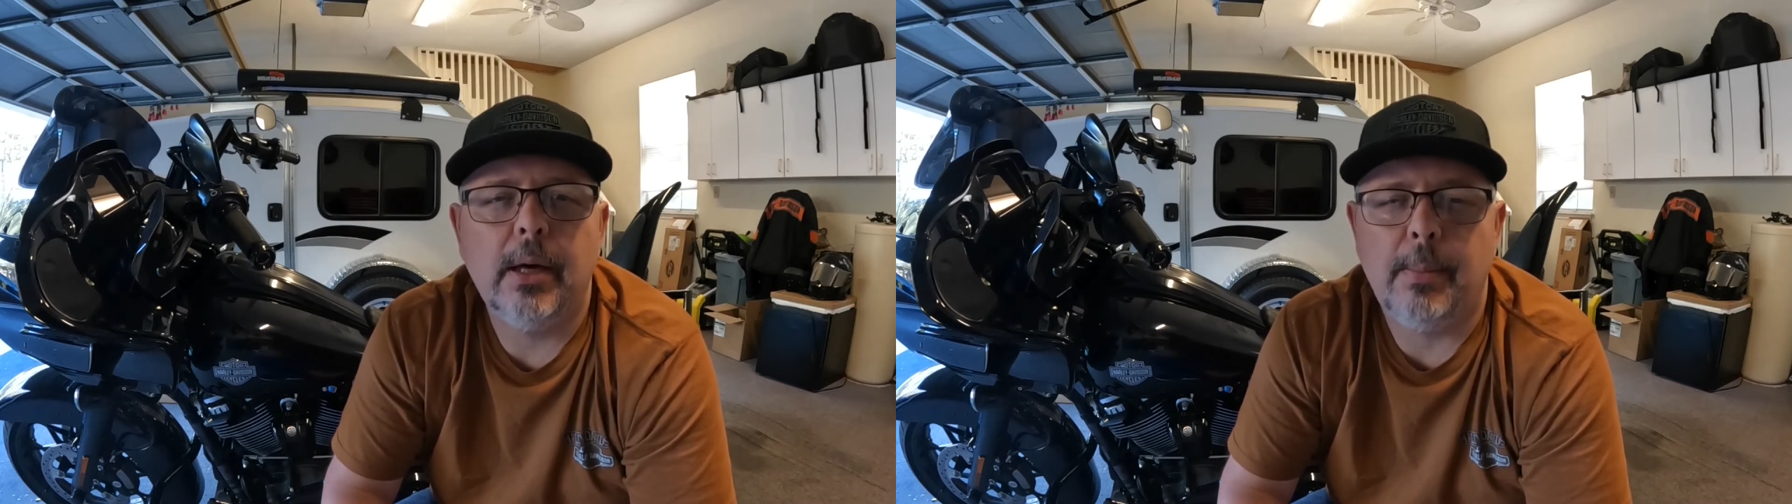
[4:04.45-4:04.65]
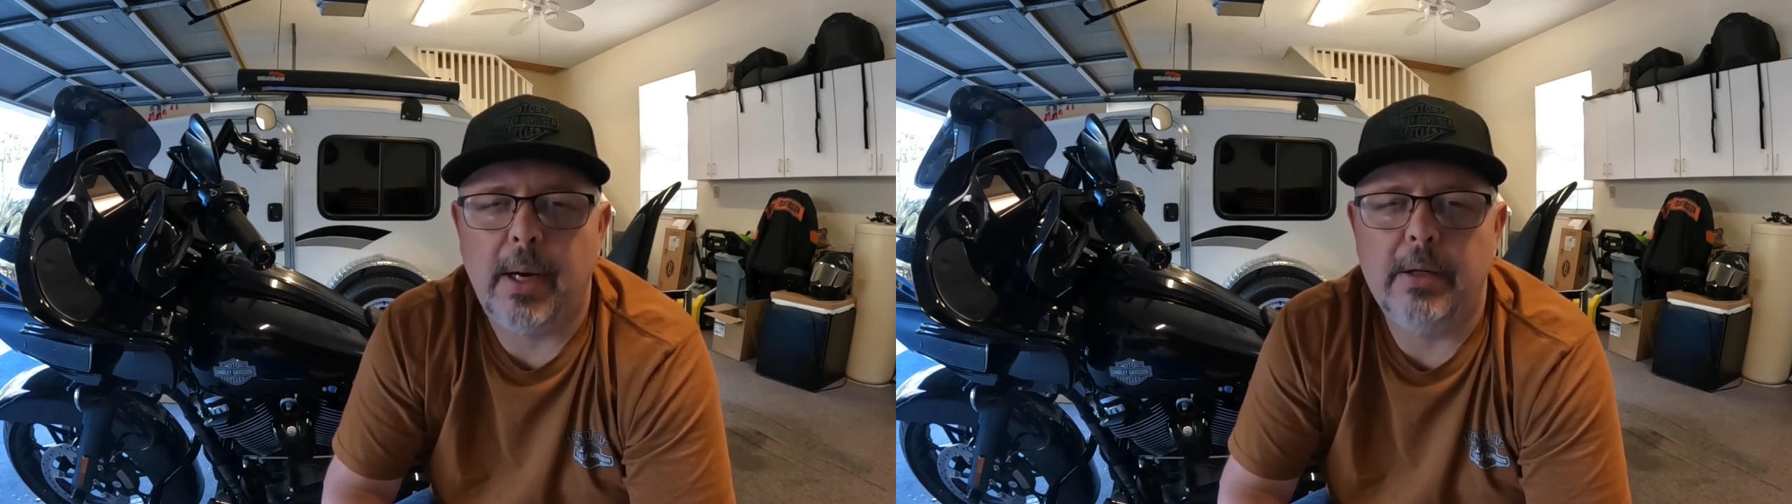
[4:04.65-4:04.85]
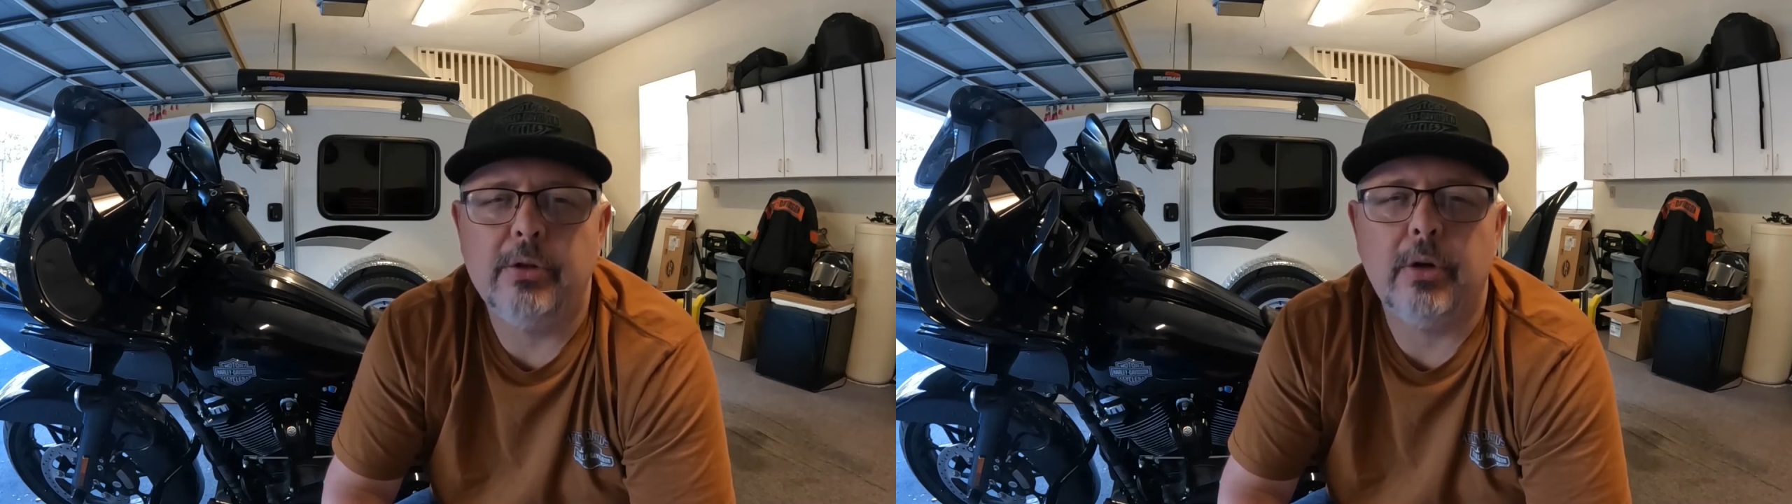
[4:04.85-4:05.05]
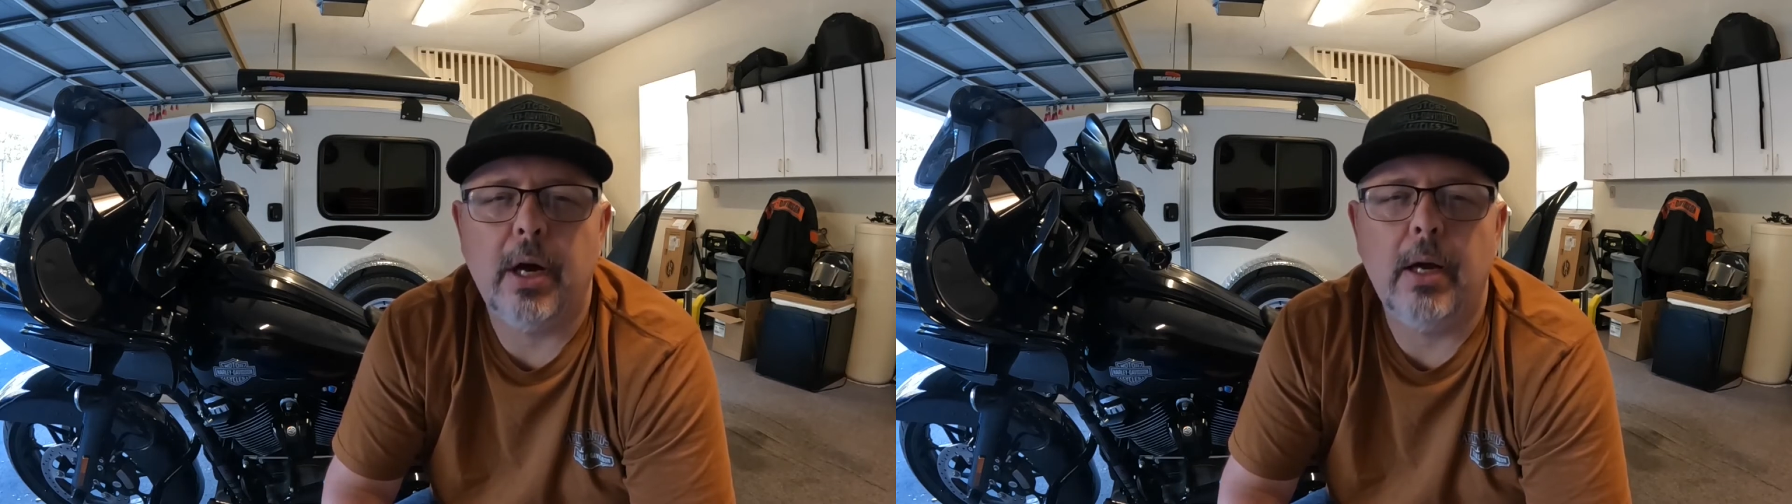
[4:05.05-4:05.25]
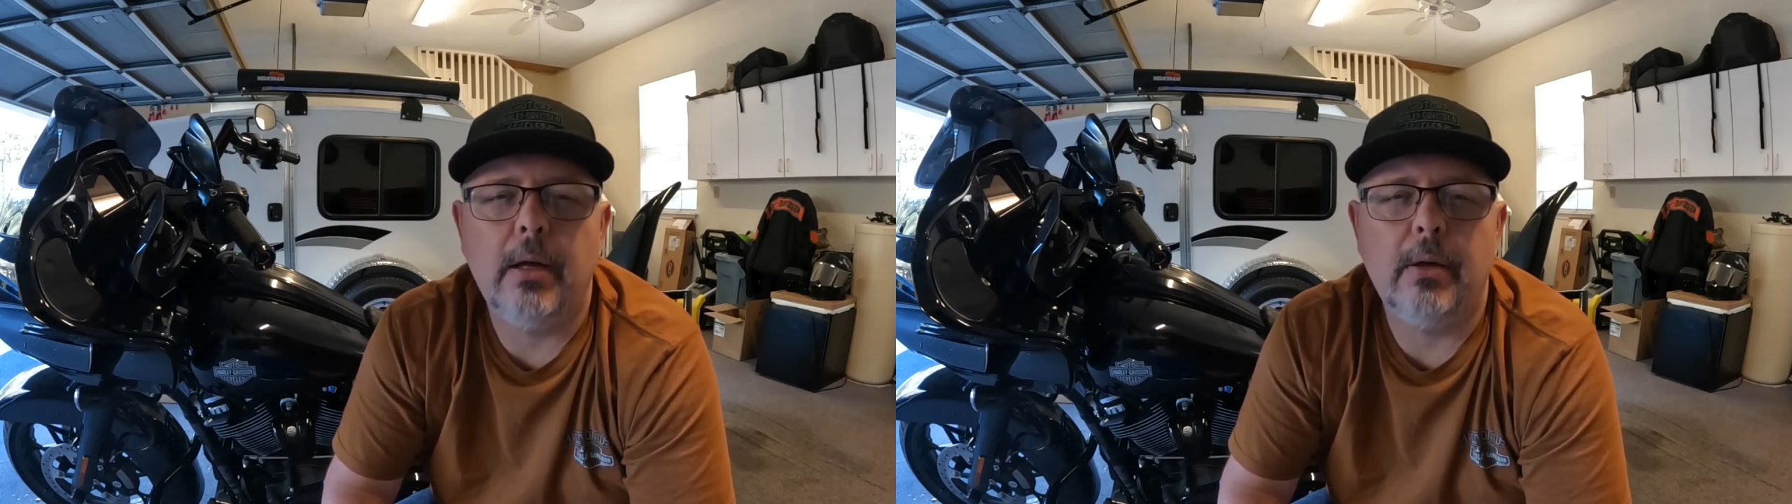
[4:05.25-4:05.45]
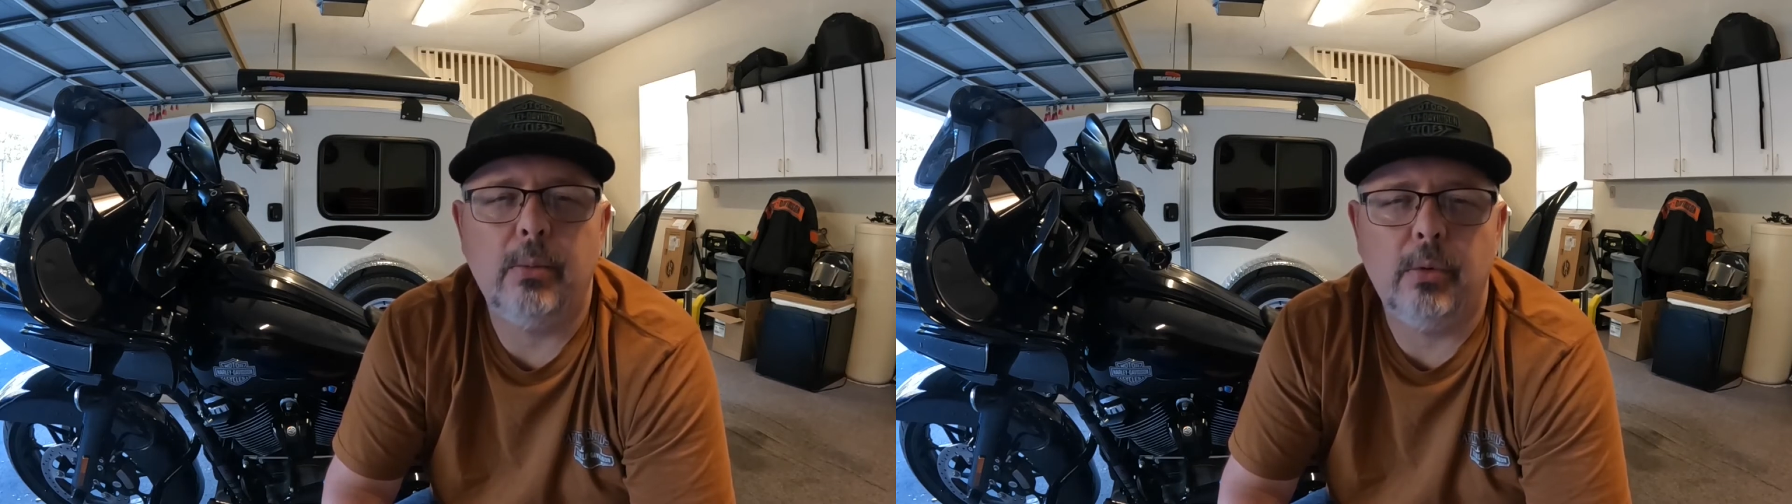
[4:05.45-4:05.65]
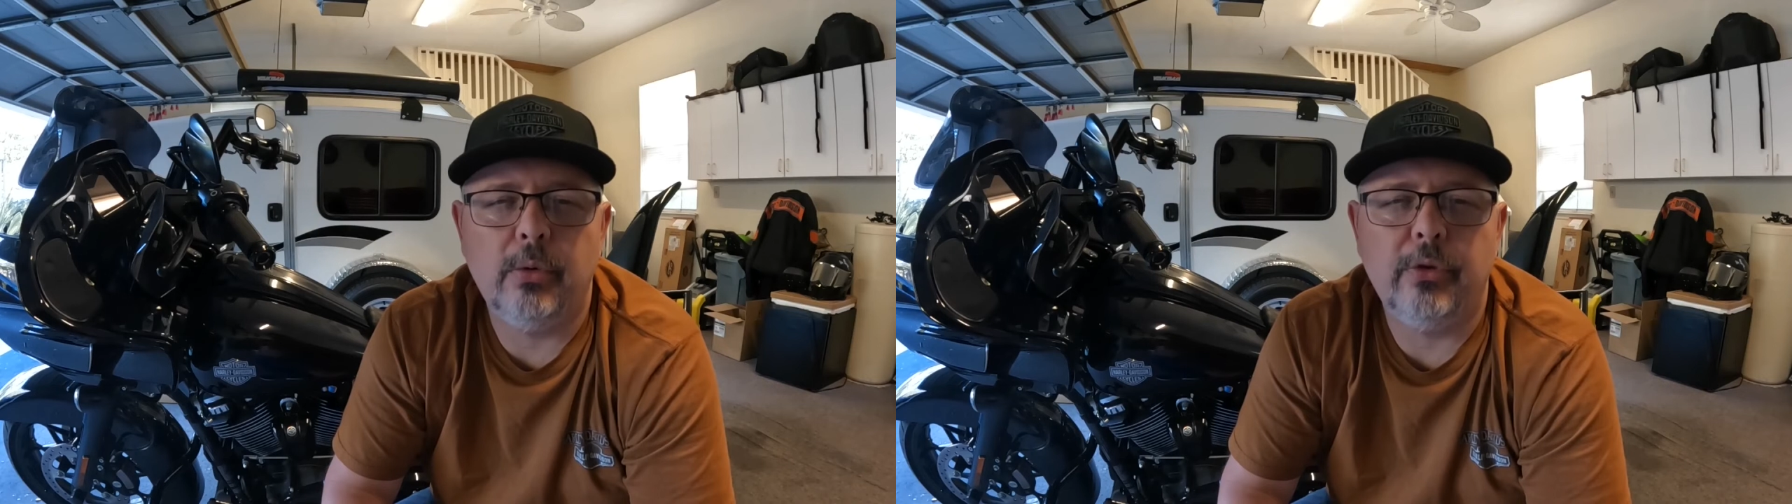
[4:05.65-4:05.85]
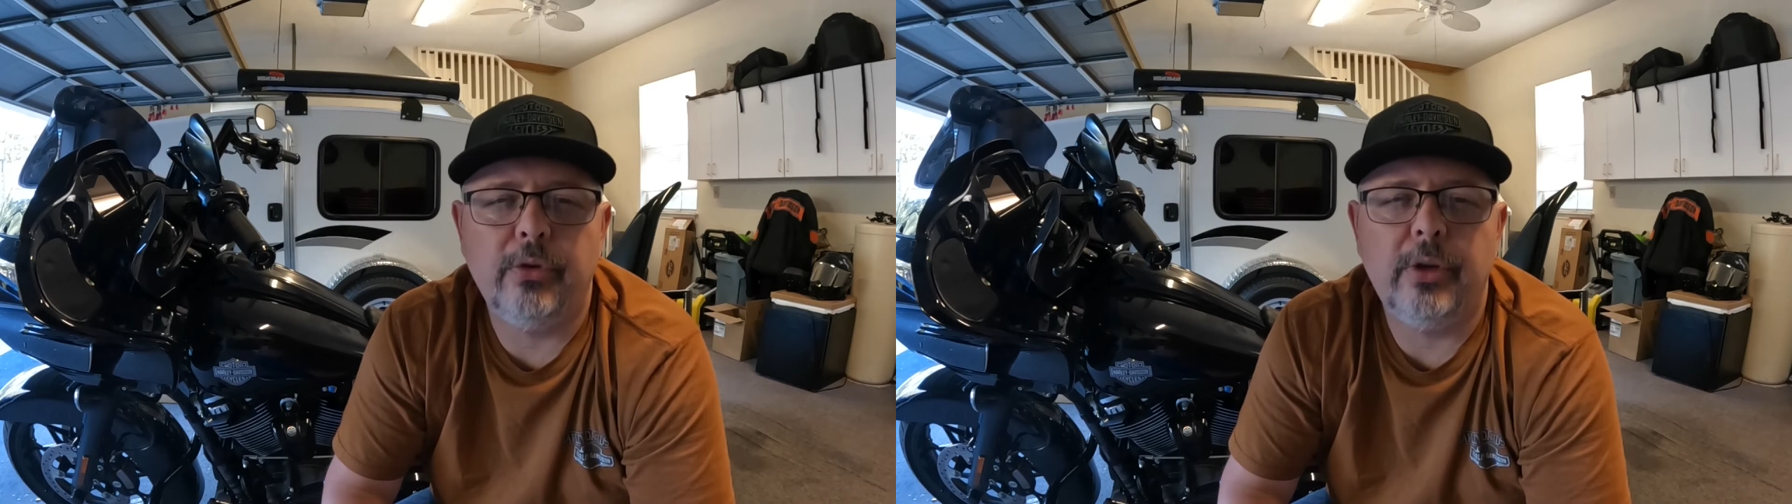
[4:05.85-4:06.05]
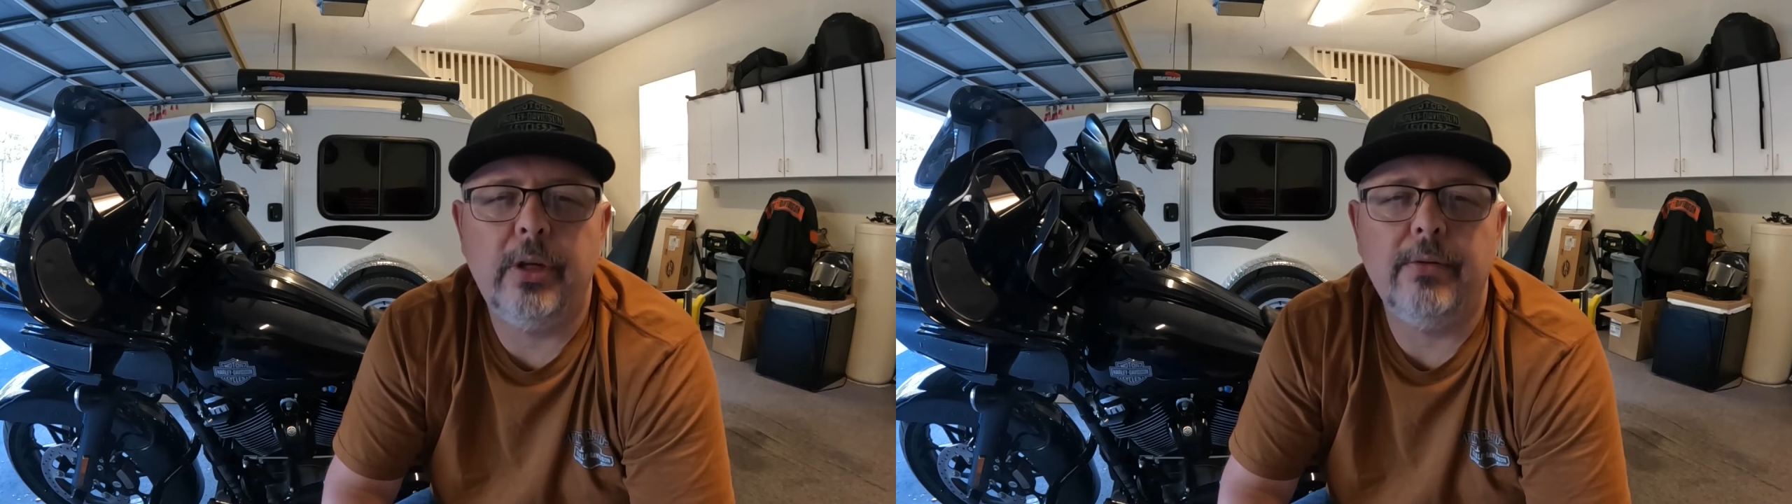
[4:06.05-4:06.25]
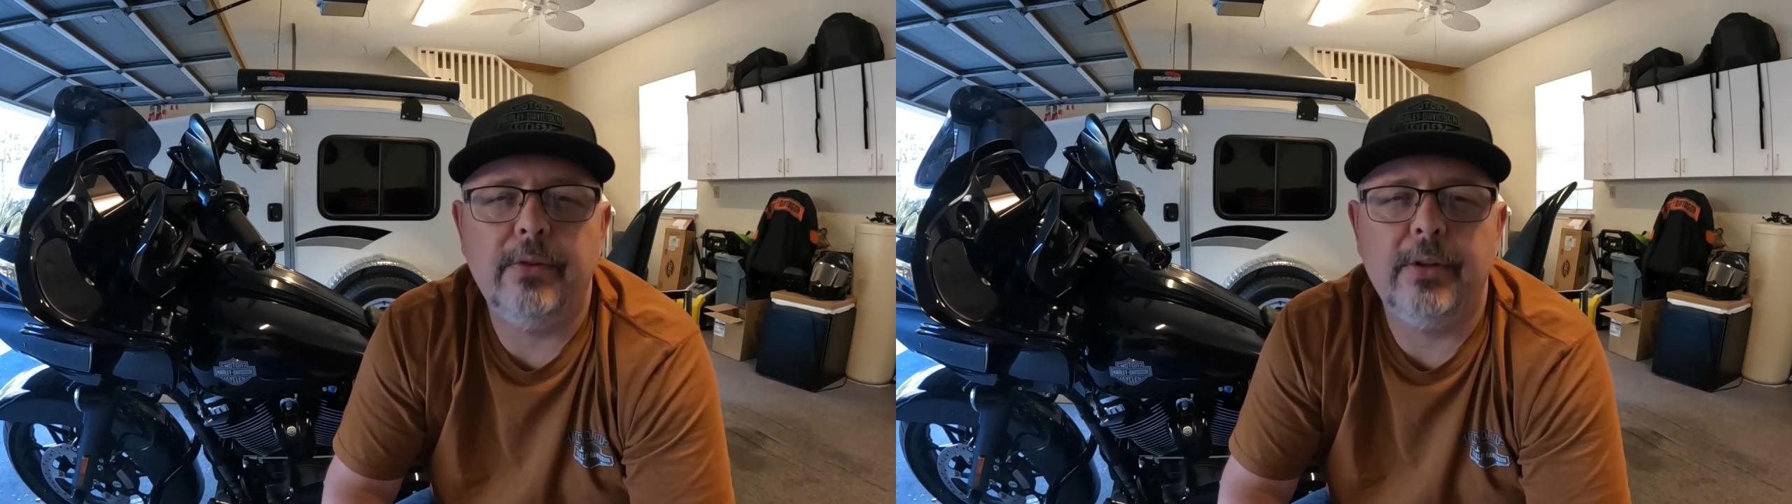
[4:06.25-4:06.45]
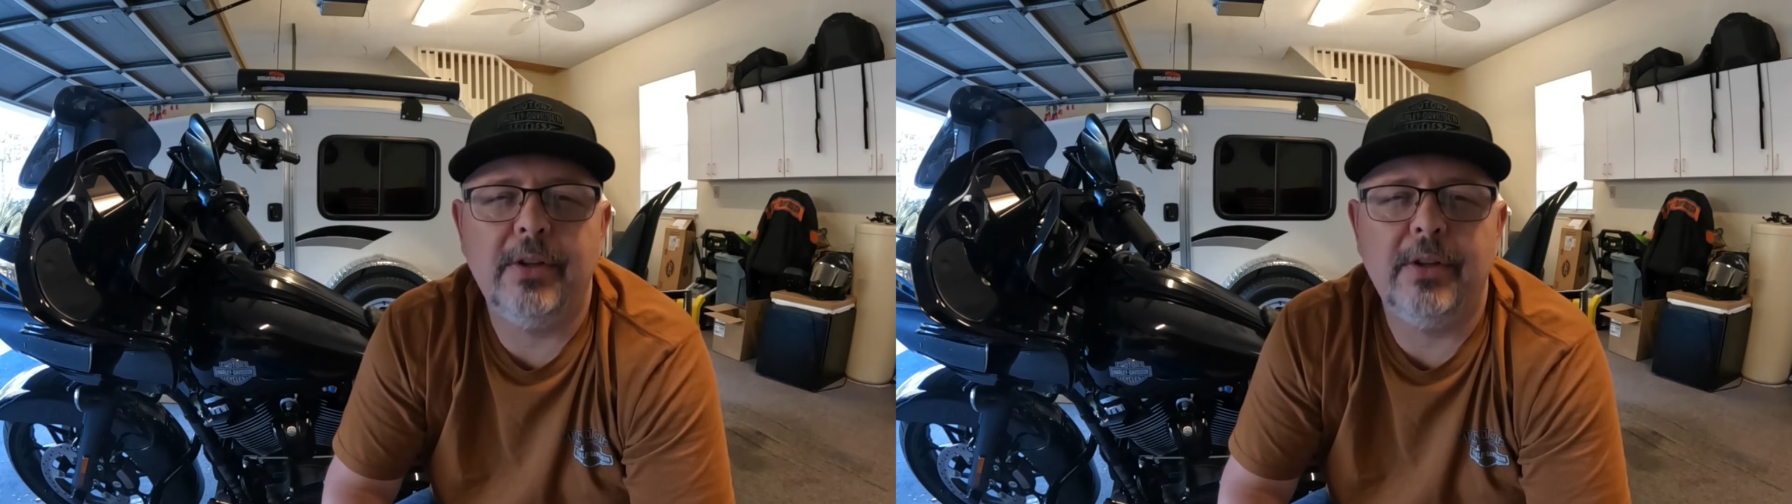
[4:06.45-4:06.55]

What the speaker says: I might try, and we'll see if